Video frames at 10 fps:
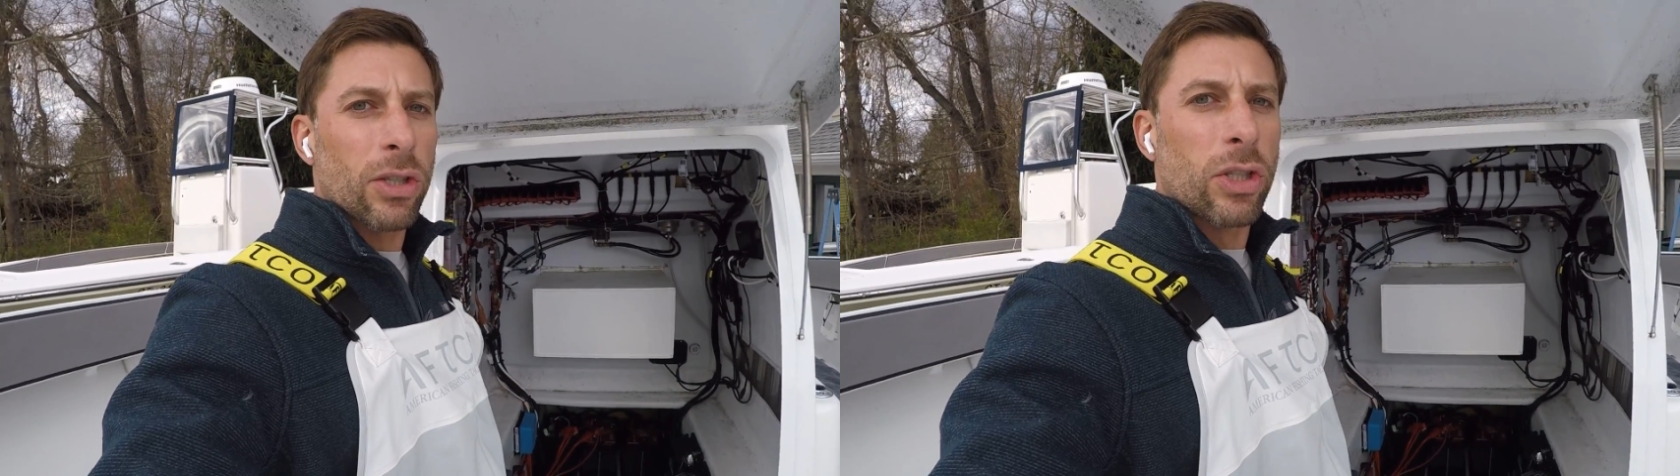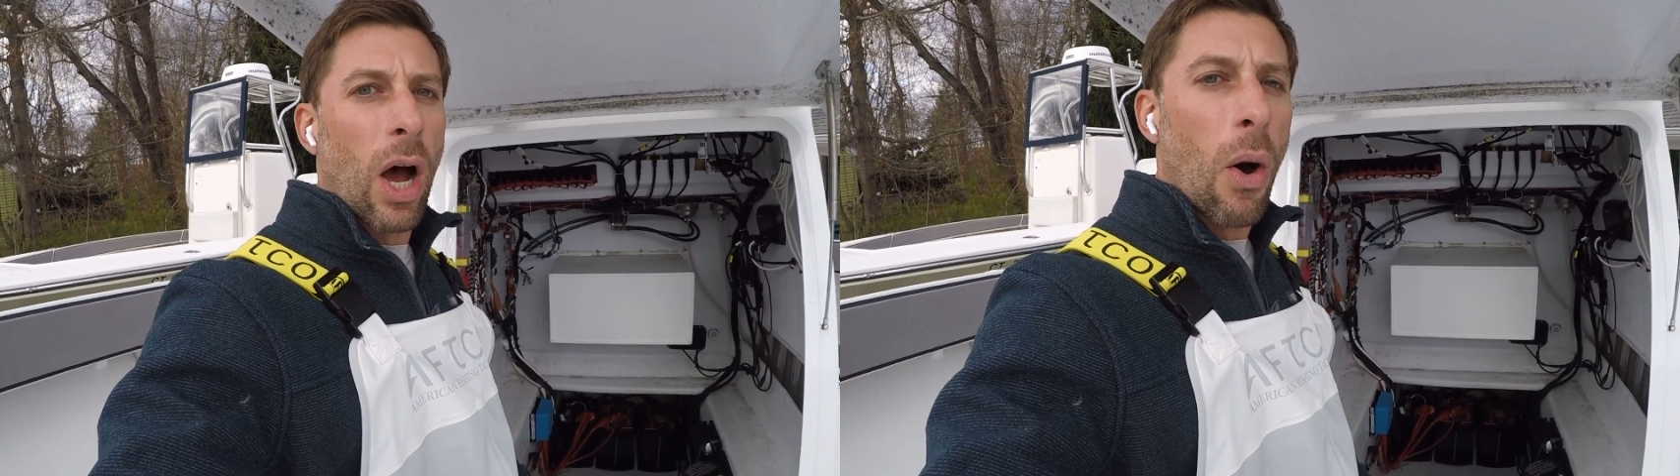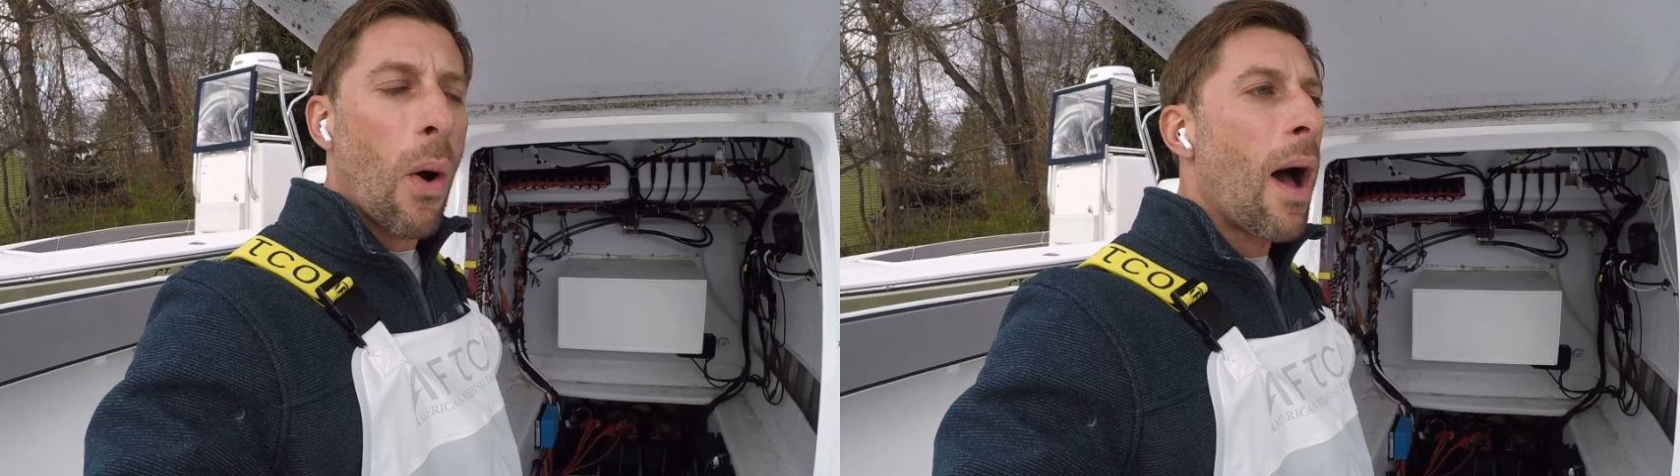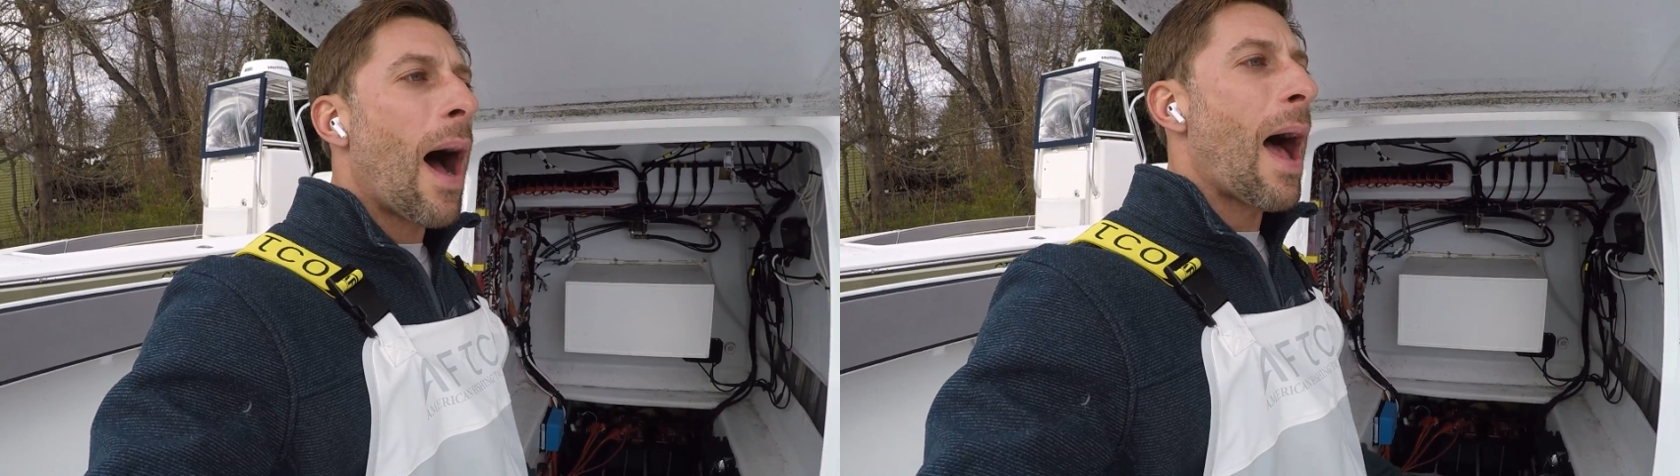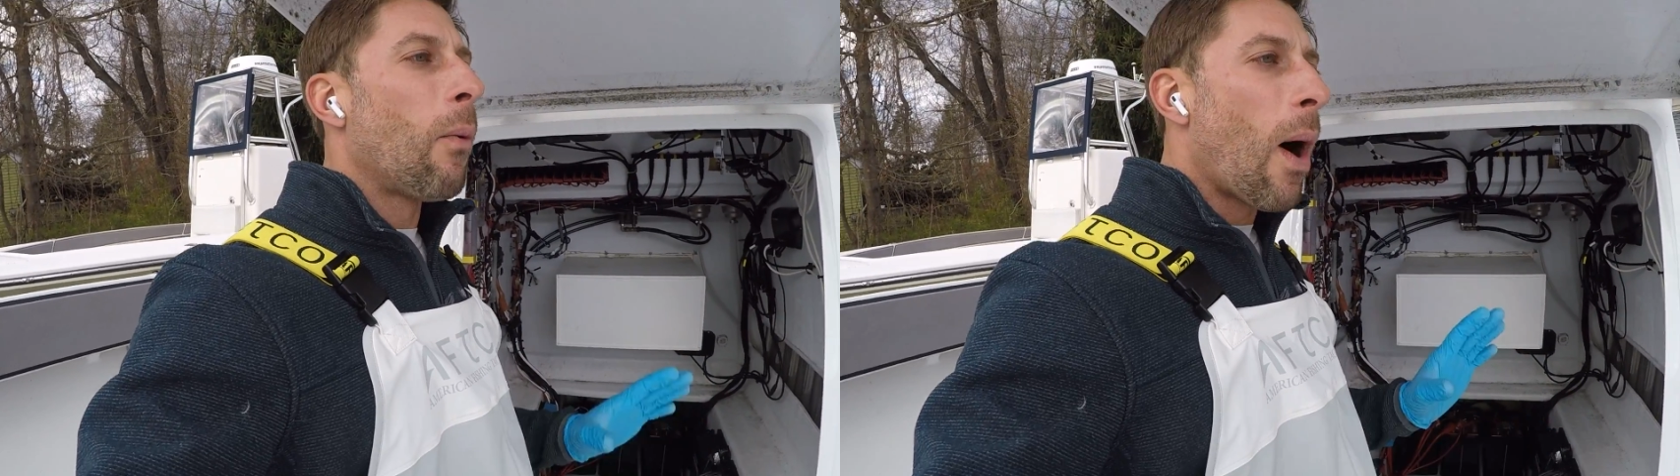So
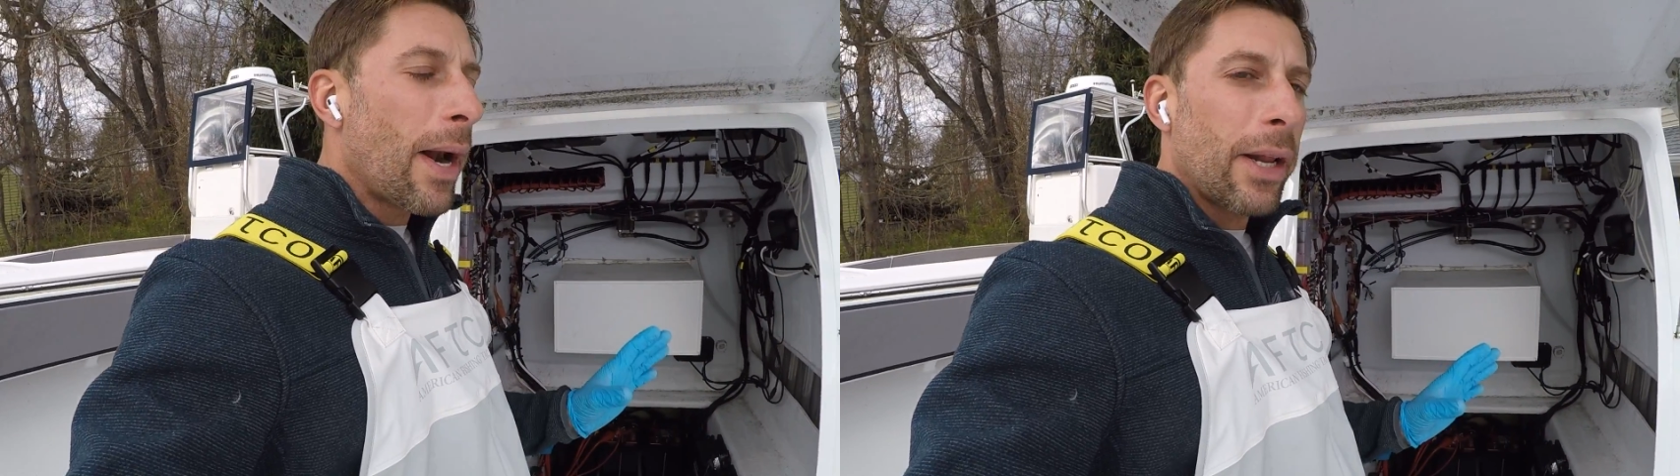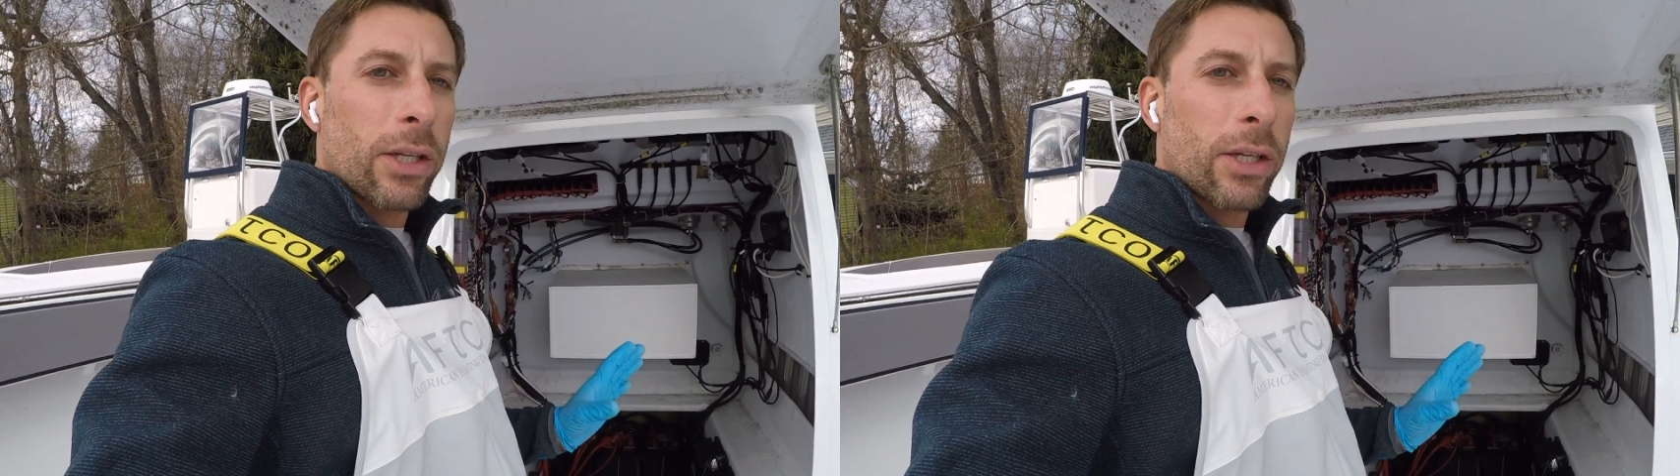I wanted to